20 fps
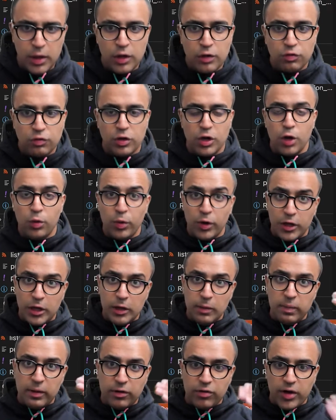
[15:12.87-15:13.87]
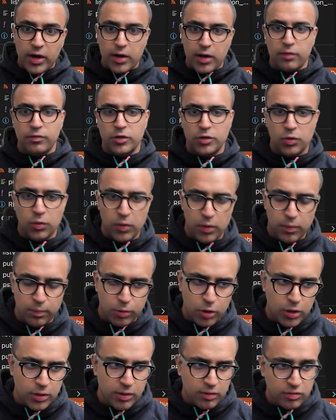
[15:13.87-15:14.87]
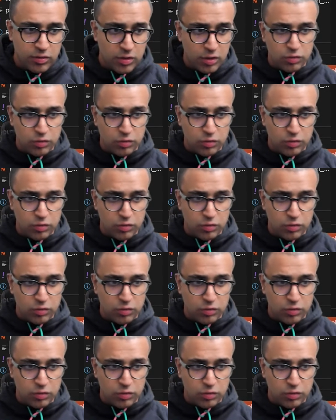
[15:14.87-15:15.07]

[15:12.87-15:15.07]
So now we're keeping track of the total products.